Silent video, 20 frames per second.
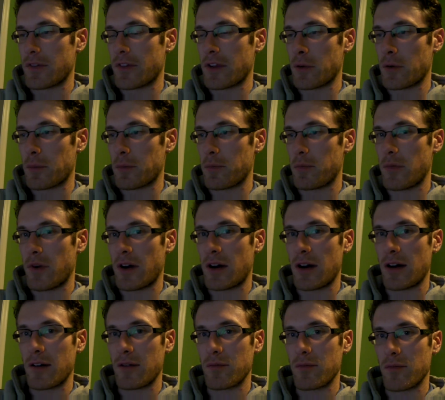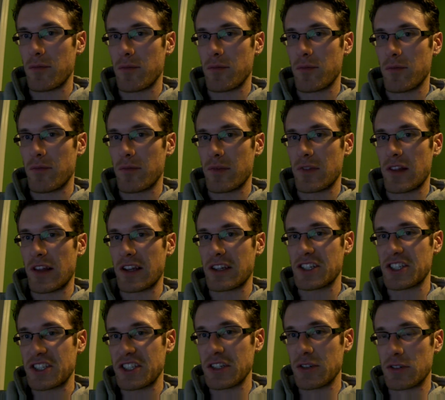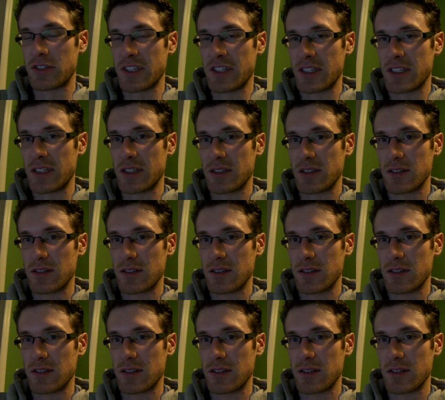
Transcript: were like shielded